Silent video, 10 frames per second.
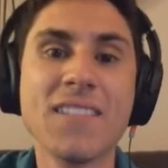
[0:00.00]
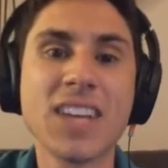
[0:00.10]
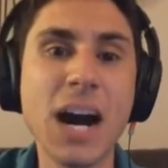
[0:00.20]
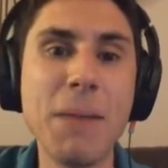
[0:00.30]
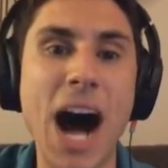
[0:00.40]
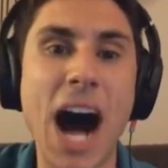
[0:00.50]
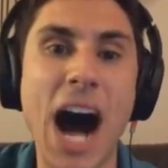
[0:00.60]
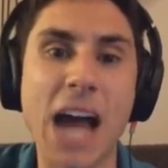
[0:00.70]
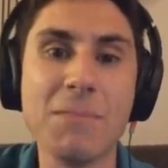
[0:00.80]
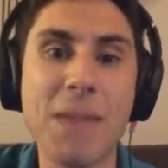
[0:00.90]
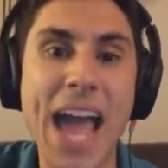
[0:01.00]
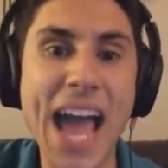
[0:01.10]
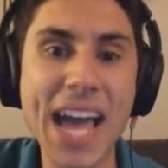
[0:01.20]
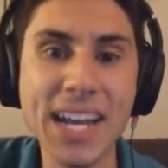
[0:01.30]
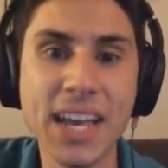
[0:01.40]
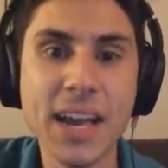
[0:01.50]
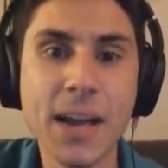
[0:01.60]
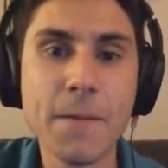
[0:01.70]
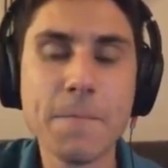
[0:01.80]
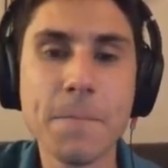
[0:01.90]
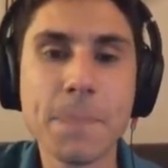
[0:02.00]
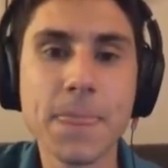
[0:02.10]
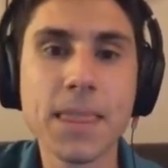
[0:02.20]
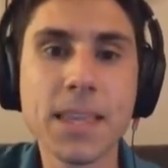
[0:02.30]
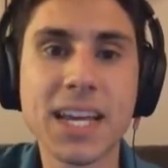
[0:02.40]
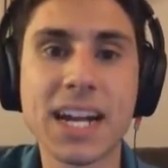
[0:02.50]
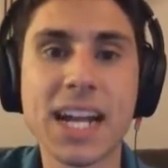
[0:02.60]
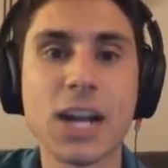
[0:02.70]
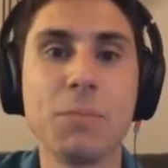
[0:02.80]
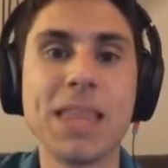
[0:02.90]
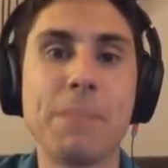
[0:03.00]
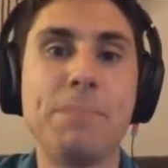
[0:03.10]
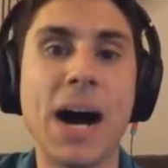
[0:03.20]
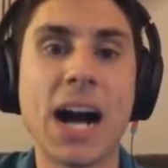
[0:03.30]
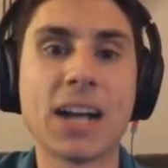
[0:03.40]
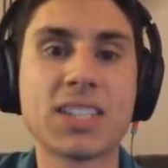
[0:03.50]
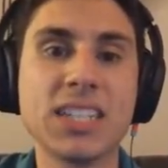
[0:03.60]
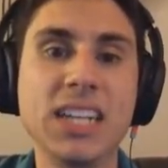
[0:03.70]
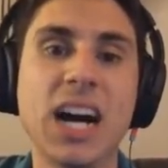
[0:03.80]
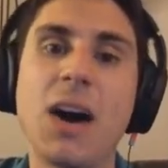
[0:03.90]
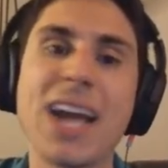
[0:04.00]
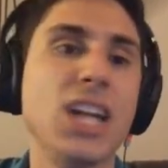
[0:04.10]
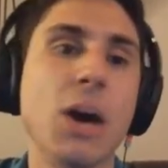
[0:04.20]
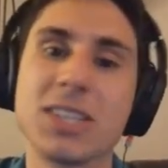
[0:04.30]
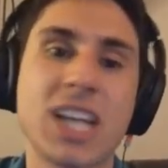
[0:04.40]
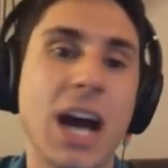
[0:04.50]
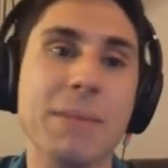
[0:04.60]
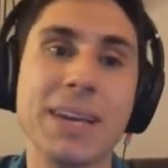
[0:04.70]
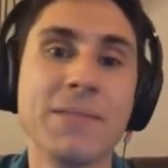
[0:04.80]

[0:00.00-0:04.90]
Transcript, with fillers: Come on, man. Can I not open that box? Oh, I know it's coming.